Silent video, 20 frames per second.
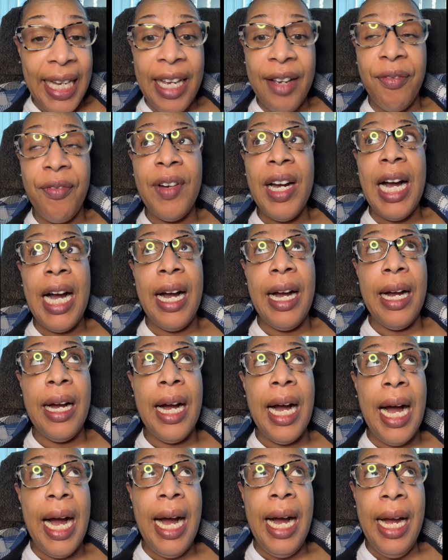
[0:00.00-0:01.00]
If
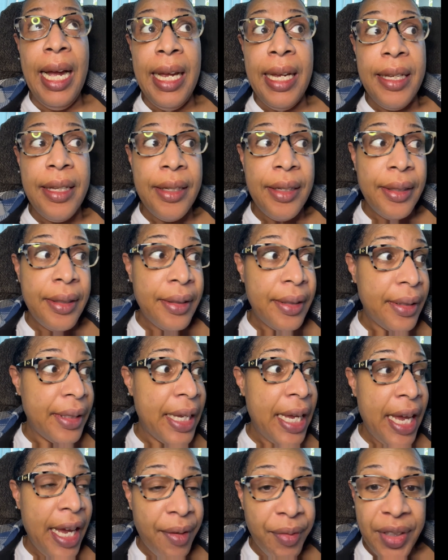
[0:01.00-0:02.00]
I ain't
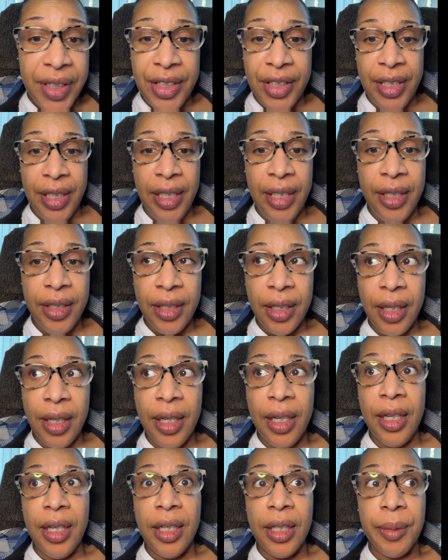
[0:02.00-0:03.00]
ever seen
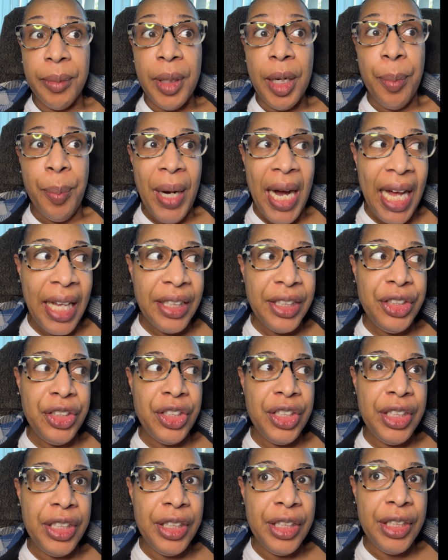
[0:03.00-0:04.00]
a
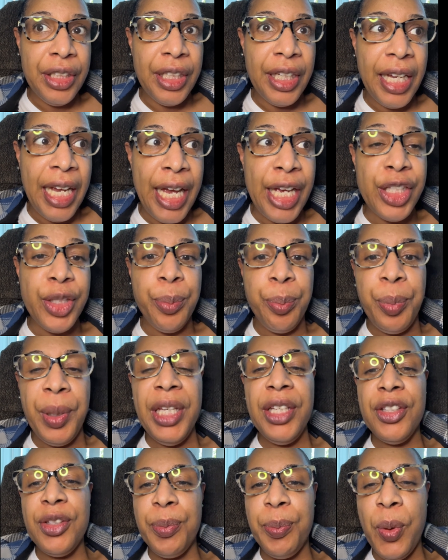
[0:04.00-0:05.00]
apology as
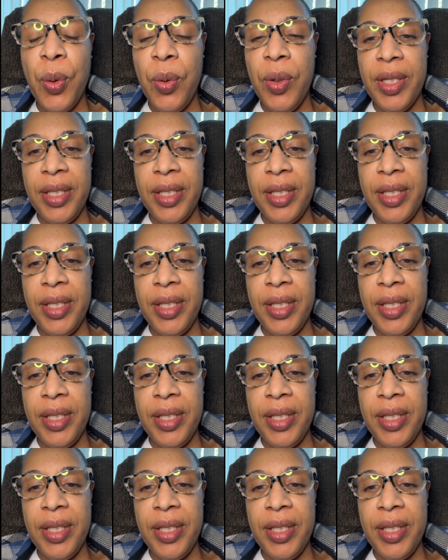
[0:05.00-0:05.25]
piss poor